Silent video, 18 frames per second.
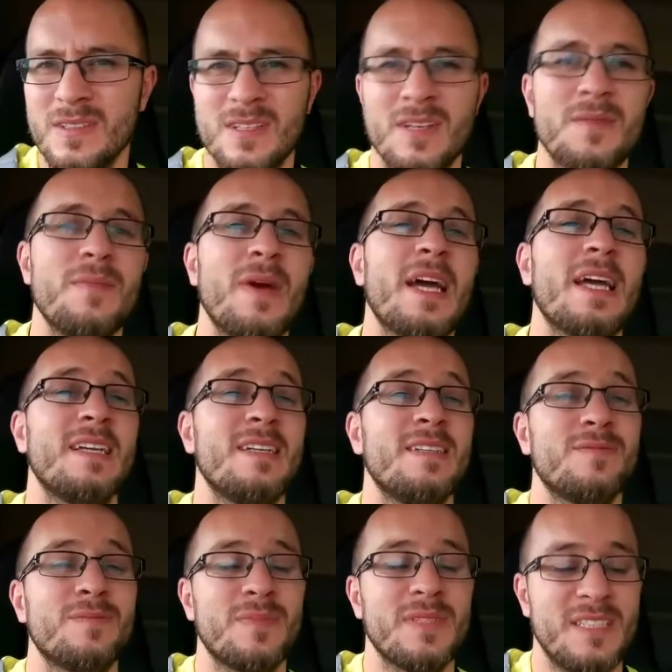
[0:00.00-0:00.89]
So it may
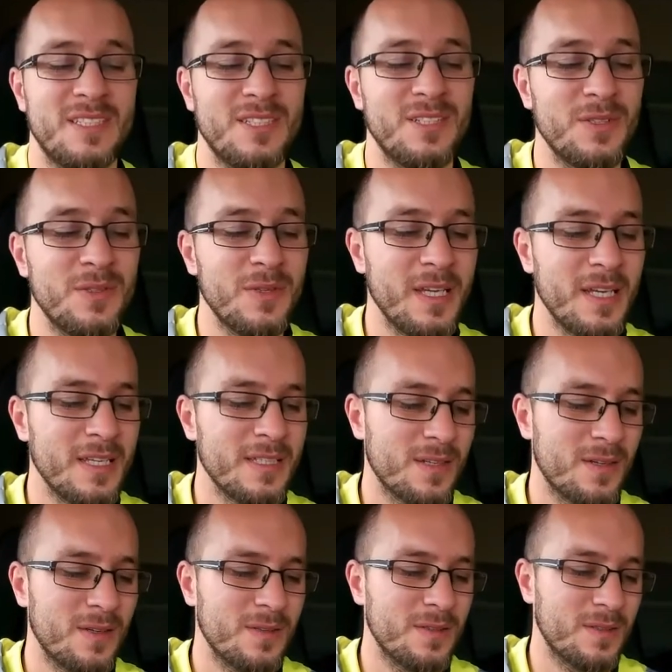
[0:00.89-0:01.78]
even be 2
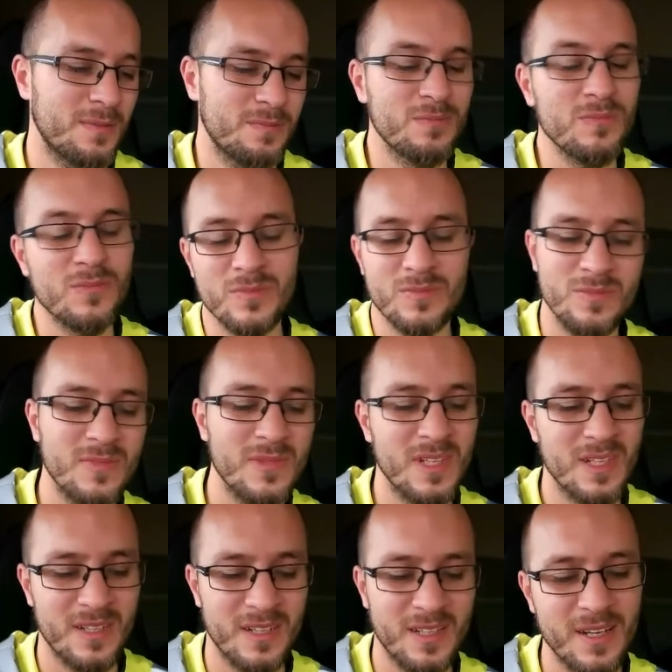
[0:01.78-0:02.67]
years old,
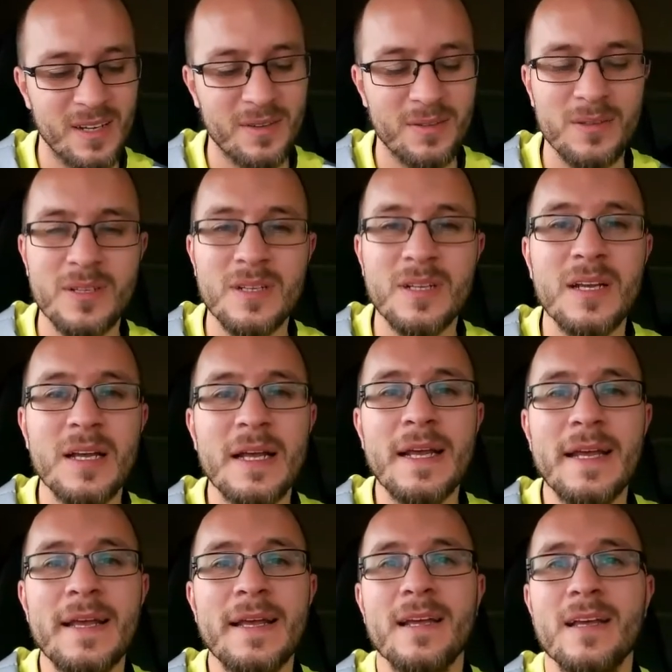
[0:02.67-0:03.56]
I don't know.
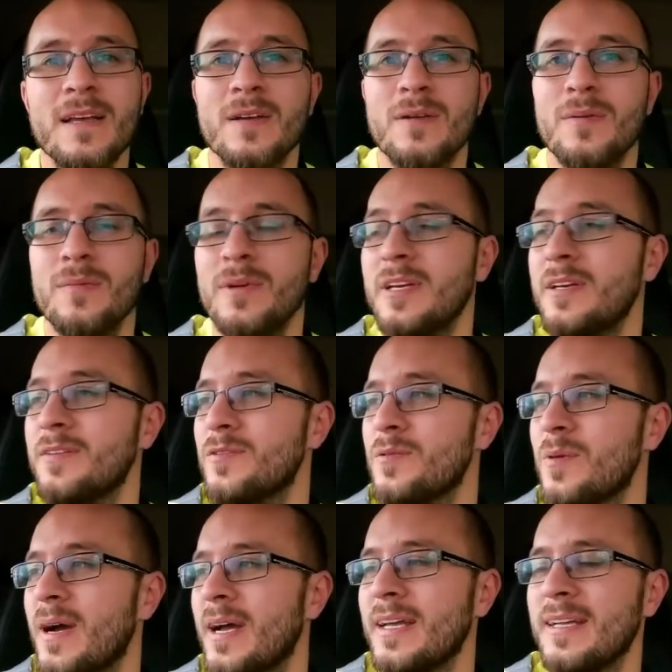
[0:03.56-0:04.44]

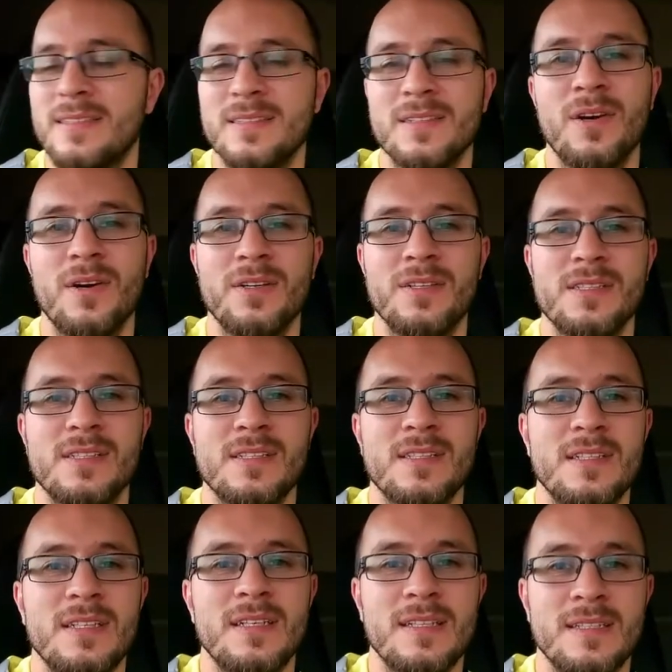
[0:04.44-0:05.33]
Either way, it's nice.
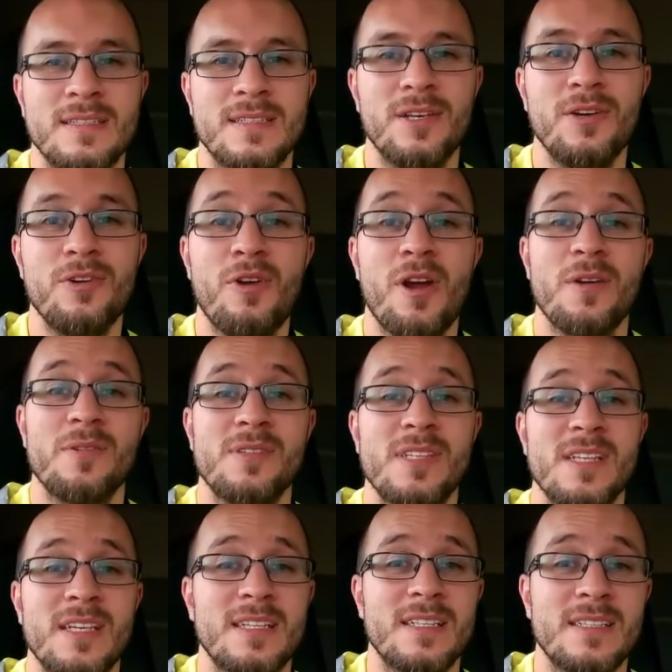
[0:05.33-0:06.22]
It's Euro
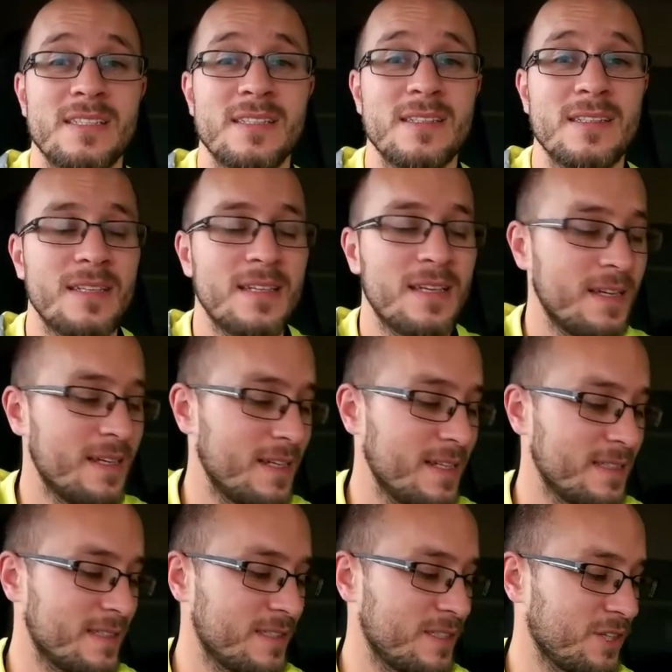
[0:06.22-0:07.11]
6
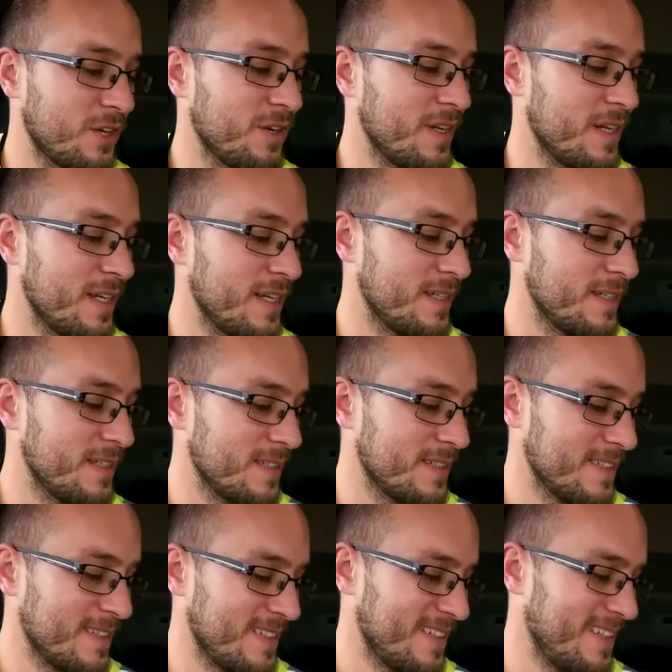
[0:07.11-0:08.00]
and it's shiny
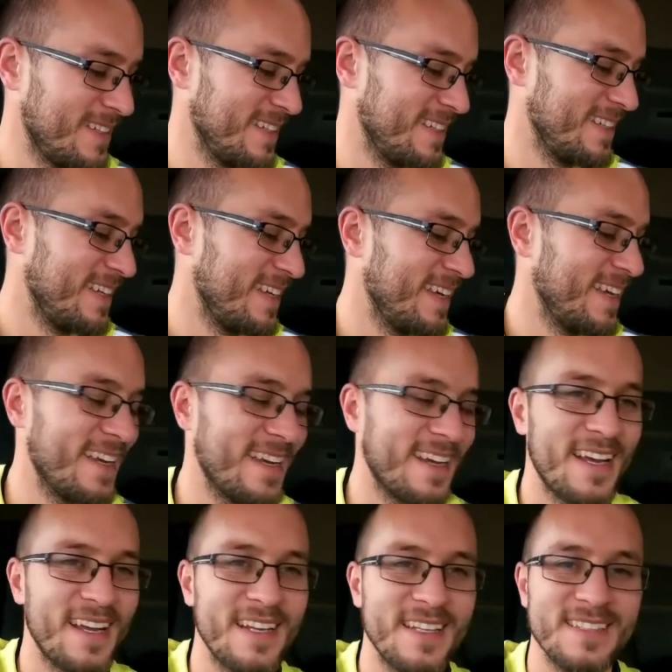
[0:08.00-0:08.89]

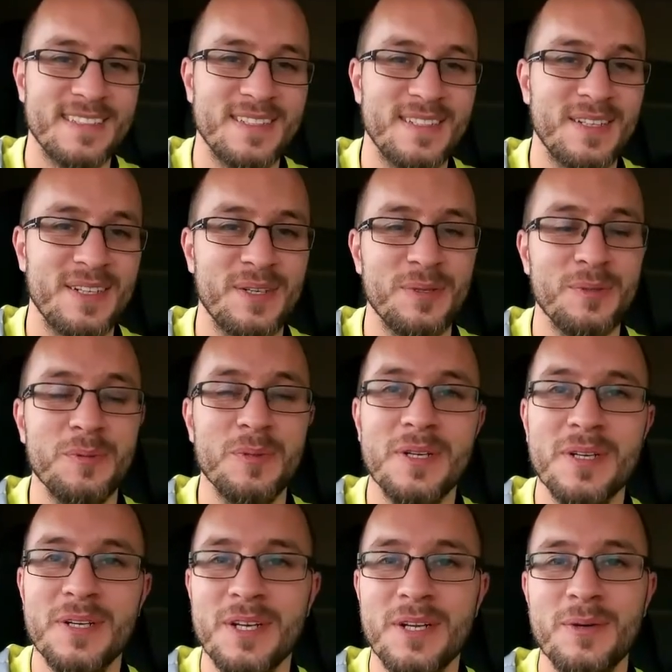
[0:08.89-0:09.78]
and it's
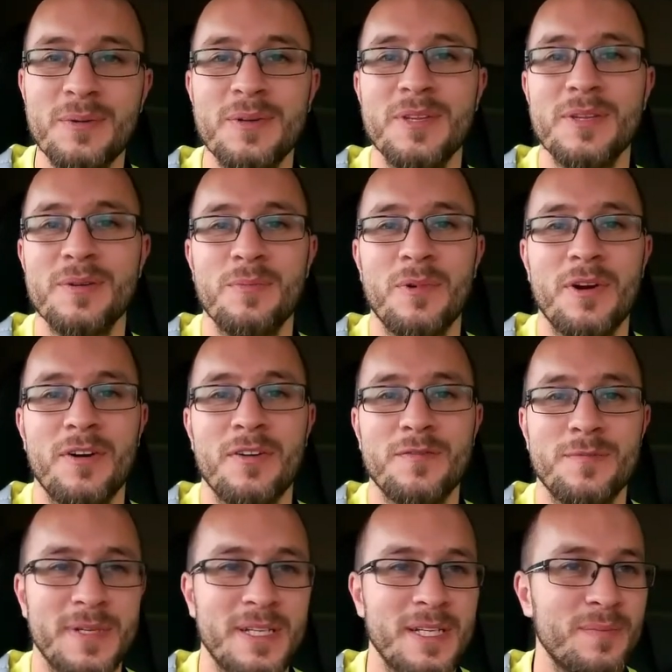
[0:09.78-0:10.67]
newer than what
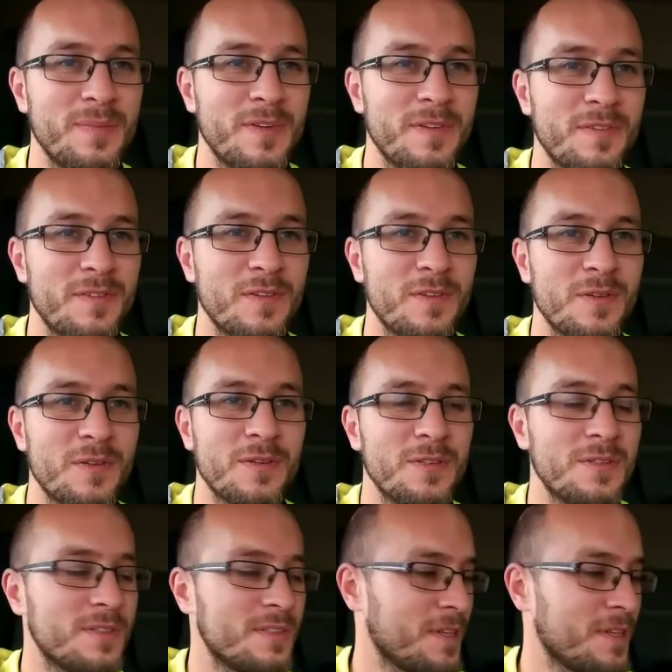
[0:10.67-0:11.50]
I've been in before.